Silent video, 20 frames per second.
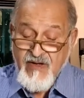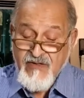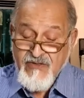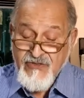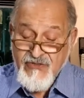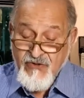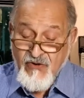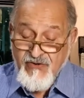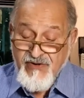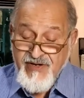
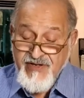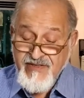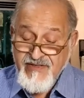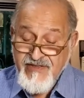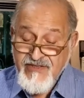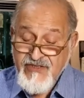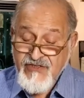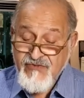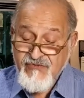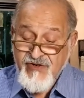During
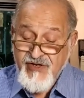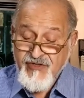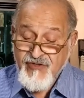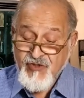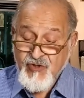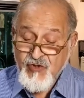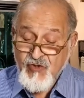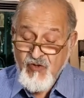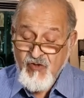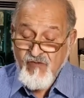this
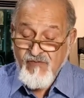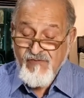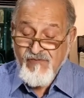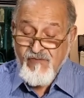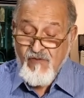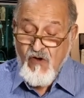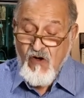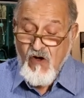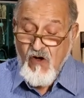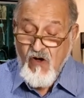ritual,
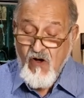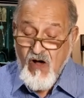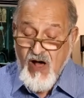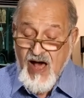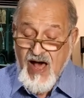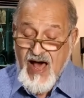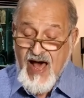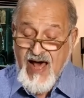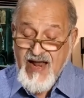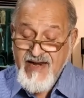4
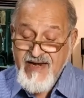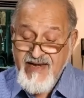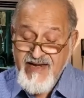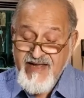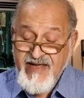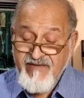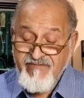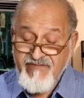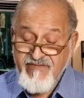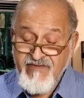
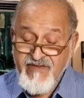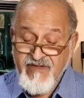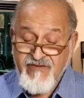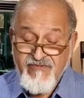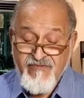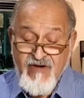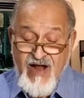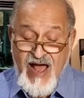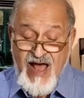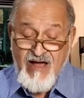unleavened
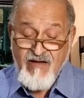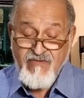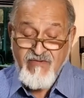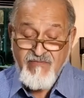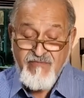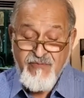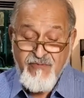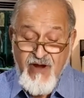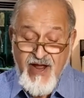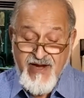
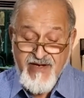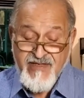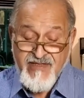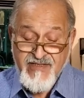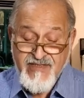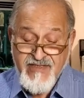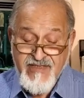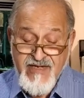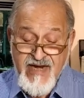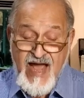round
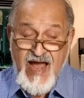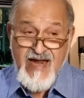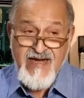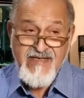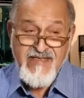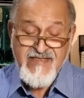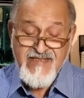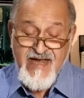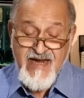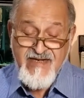breads,
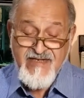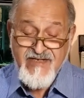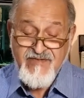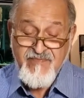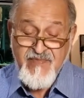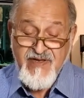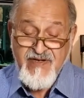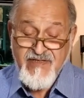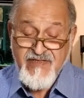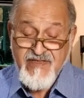9
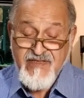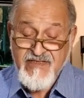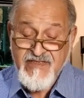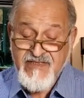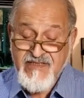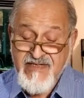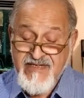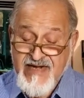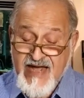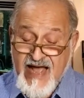centimeters
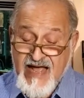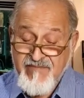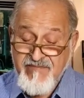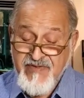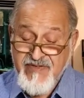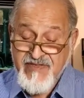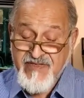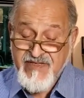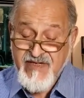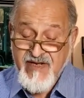in
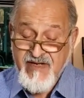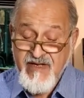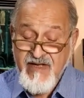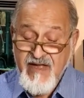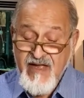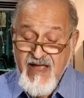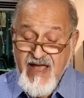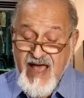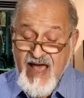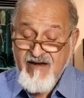diameter
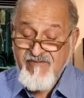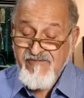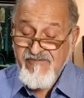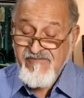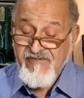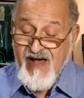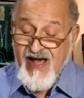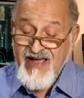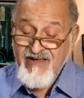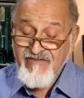and
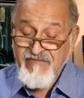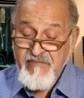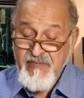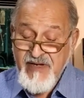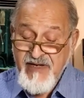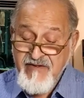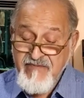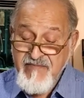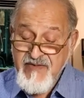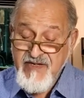5
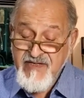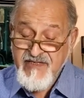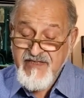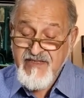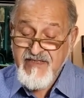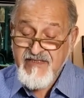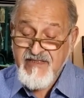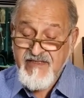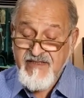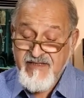
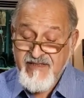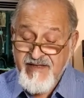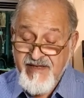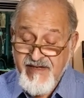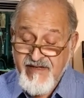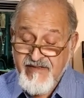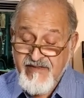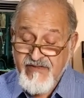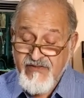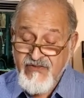millimeters in
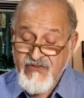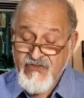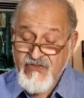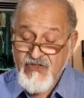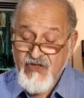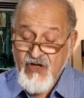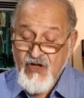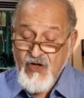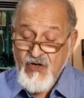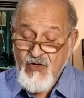thickness,
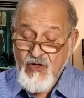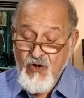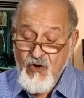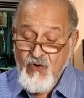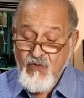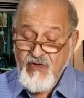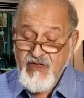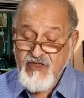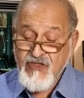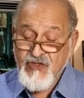
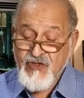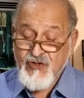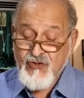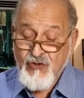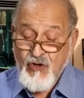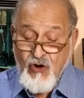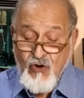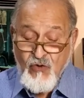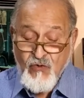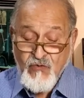known as
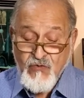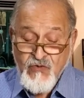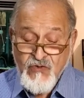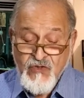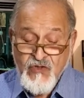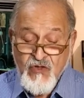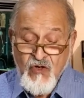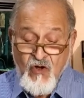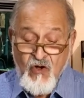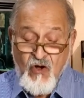
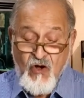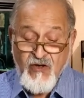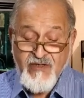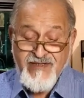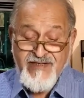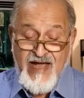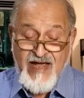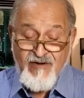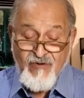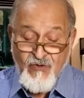drones or
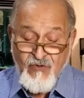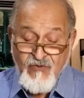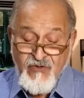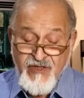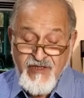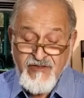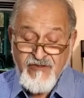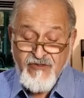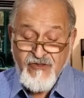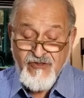
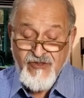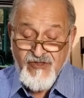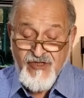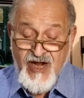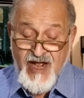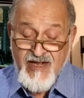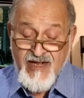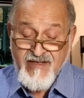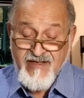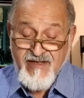darun in
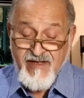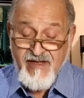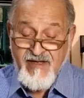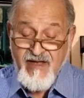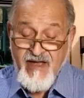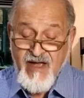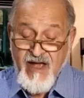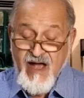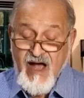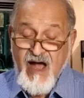Gujarati,
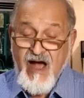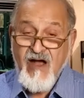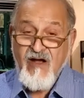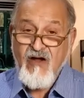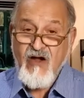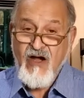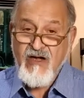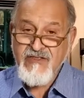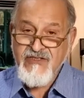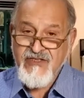are
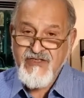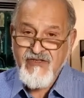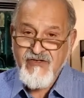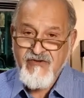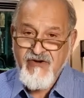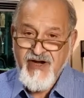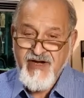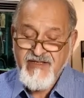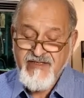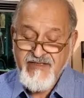
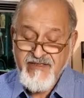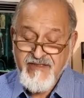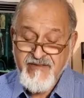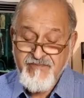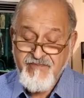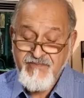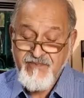consecrated.